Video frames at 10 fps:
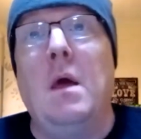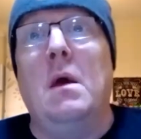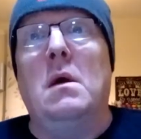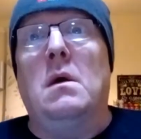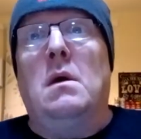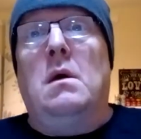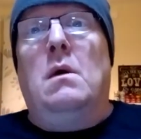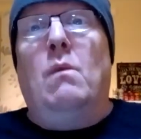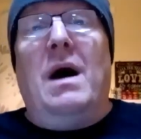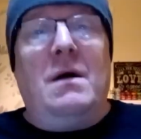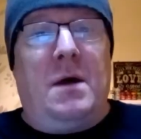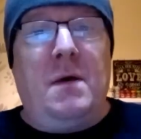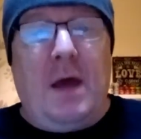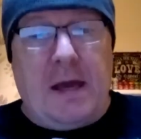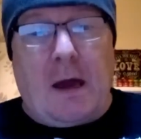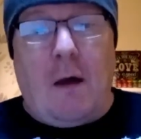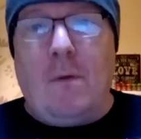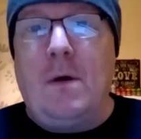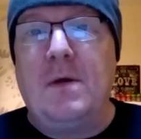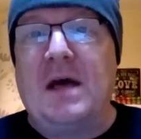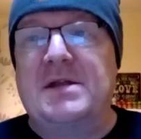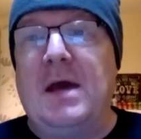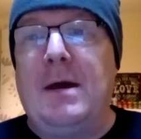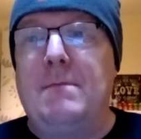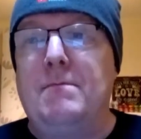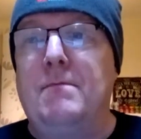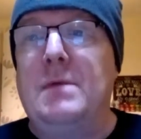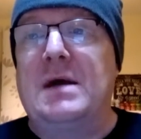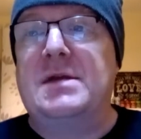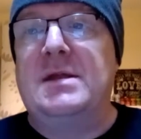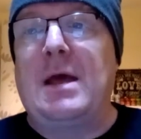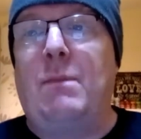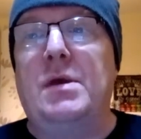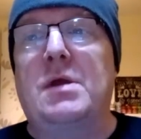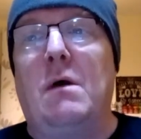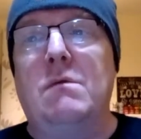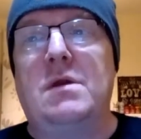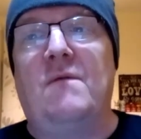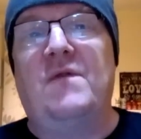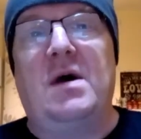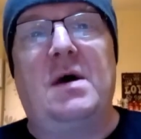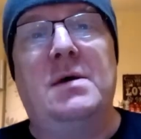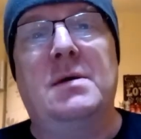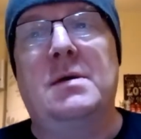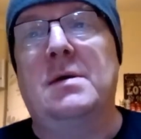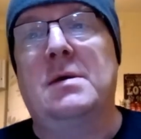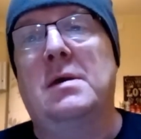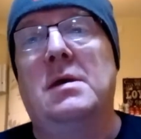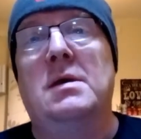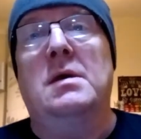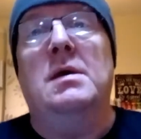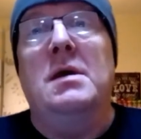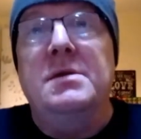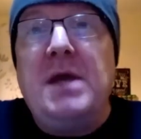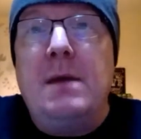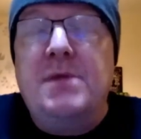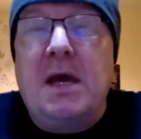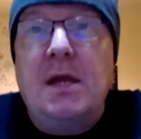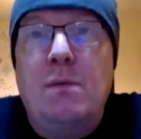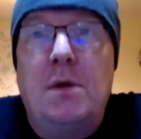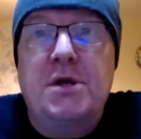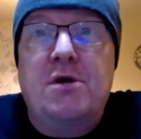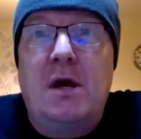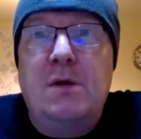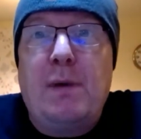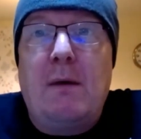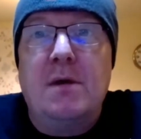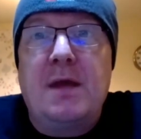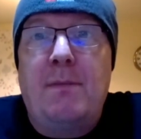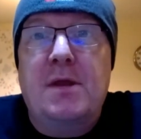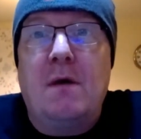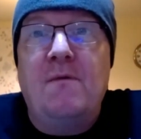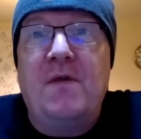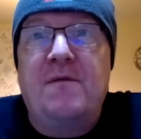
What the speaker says: Well, there you go. That's it. That's this episode of James Higgins' World of Strange Powers, episode 15.